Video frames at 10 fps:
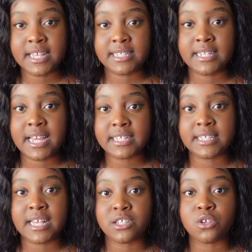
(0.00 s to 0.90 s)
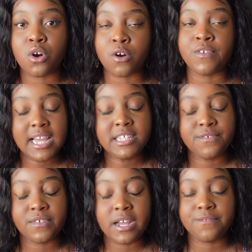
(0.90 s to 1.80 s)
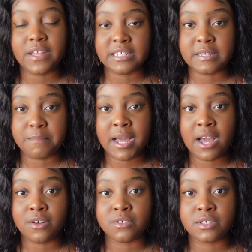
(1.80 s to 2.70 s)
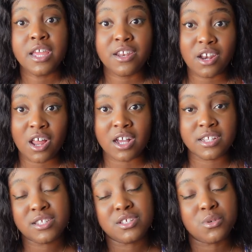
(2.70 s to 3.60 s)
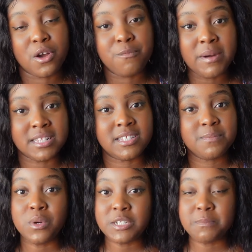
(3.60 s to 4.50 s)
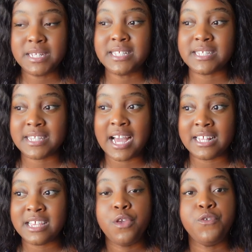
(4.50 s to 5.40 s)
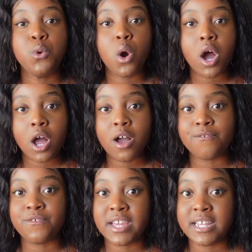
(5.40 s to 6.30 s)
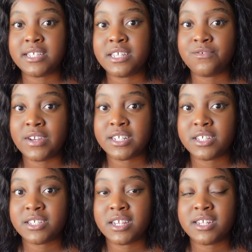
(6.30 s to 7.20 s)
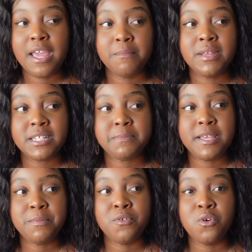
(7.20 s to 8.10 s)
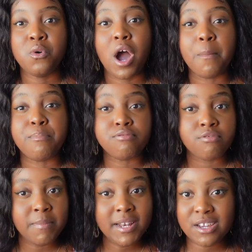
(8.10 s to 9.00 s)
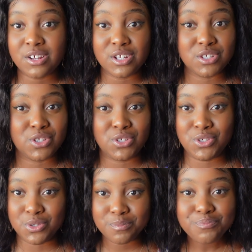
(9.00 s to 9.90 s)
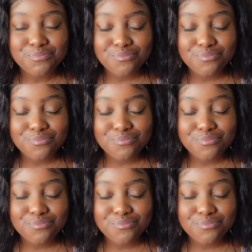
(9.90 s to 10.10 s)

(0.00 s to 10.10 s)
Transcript: is in excess of £85,000 in the last 12 months, which means that if you are VAT registered, it means people are probably going to assume